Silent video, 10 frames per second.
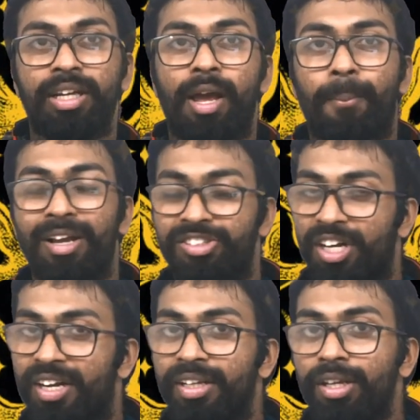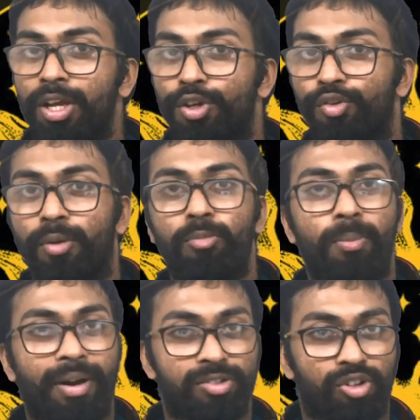by studying your
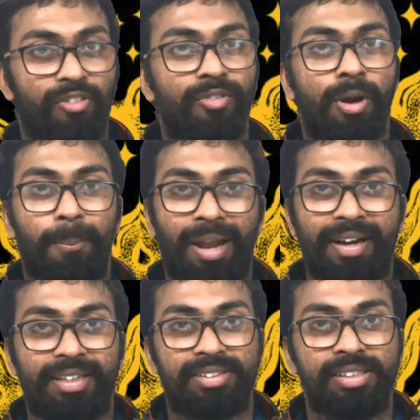movements of planets.